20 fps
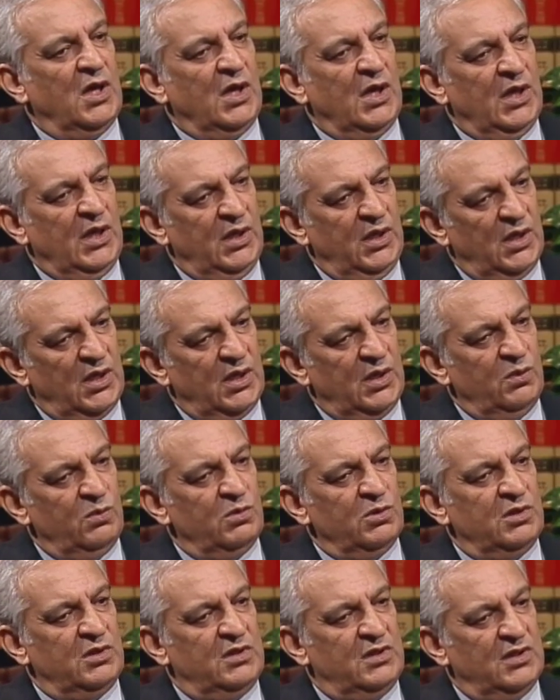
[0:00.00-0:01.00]
I
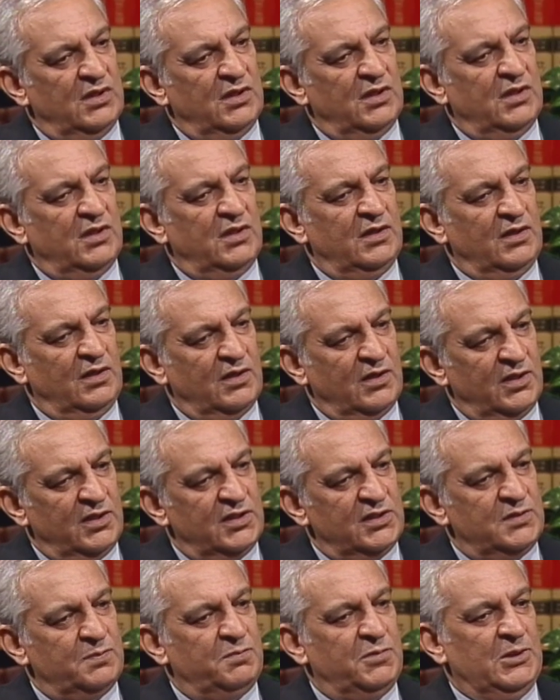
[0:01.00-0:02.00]
would
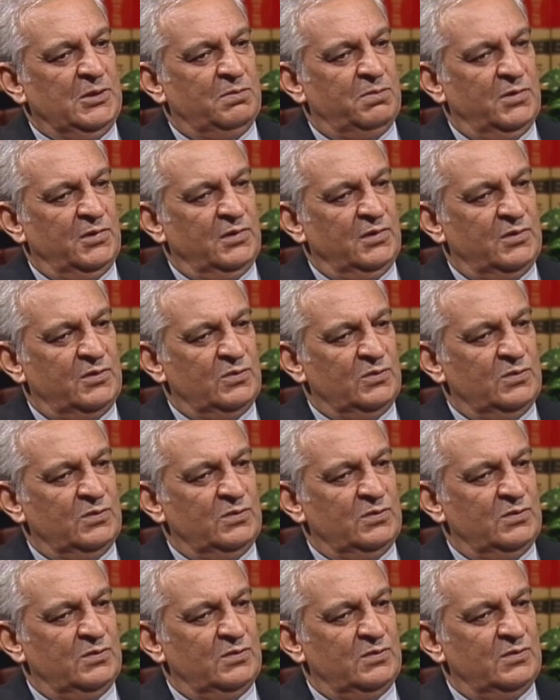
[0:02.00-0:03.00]
encourage people
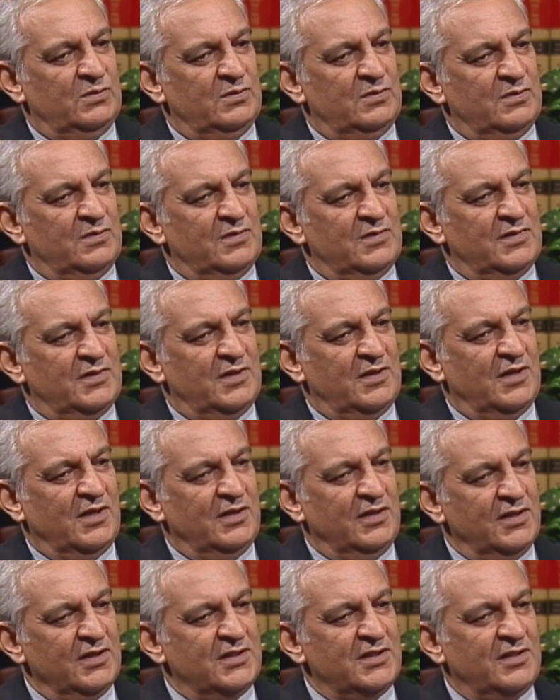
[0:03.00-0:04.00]
to
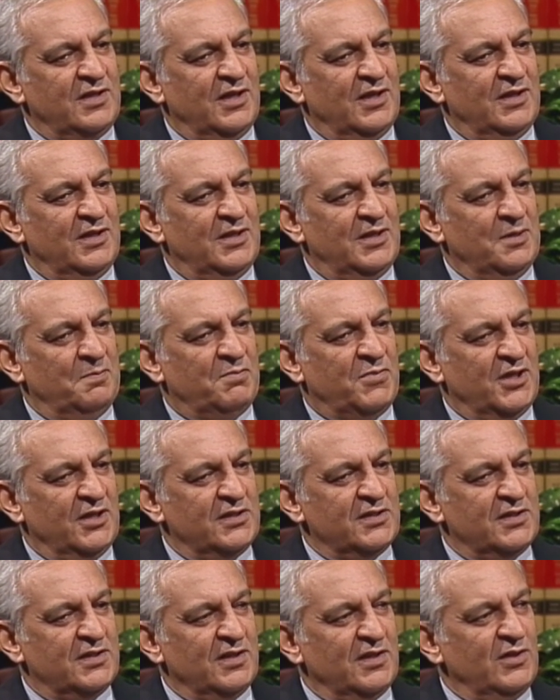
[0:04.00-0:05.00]
understand
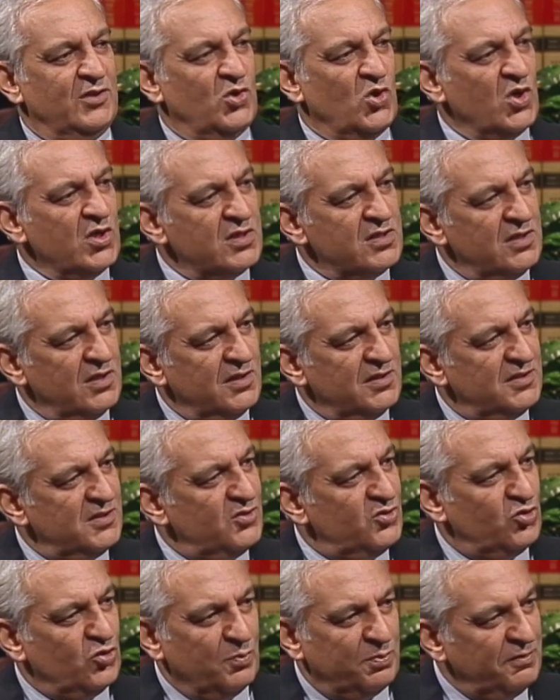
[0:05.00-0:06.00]
Pakistan not
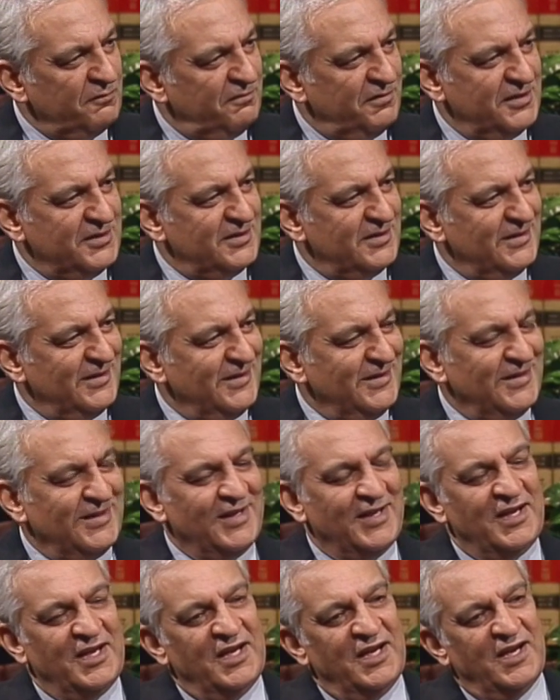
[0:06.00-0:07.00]
just superficially
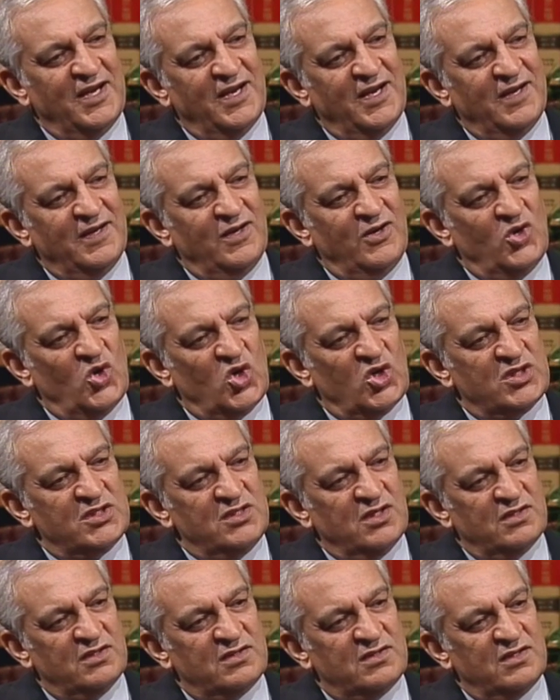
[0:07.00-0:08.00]
and not
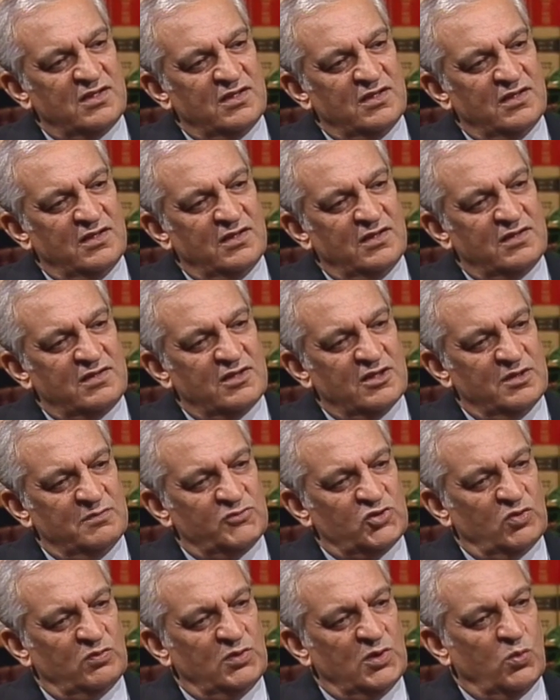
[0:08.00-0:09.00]
just in
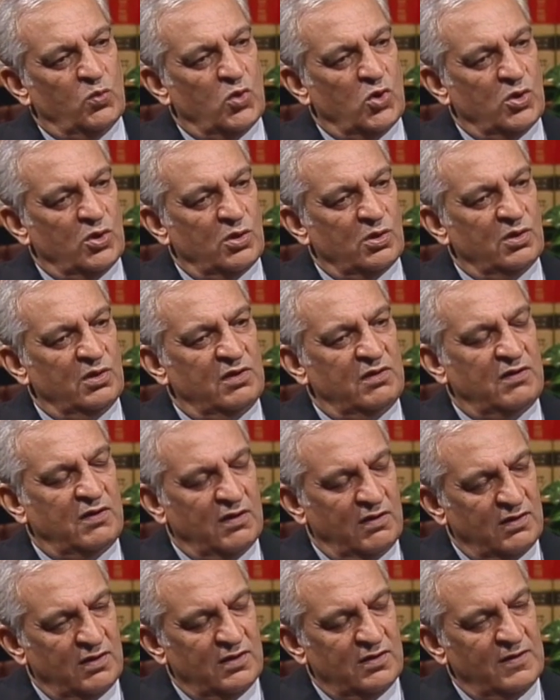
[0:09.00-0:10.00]
terms of the war on
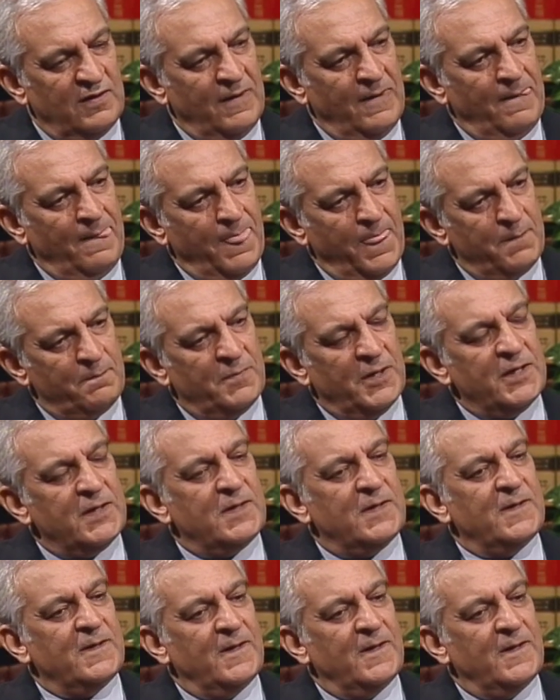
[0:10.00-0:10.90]
terror, but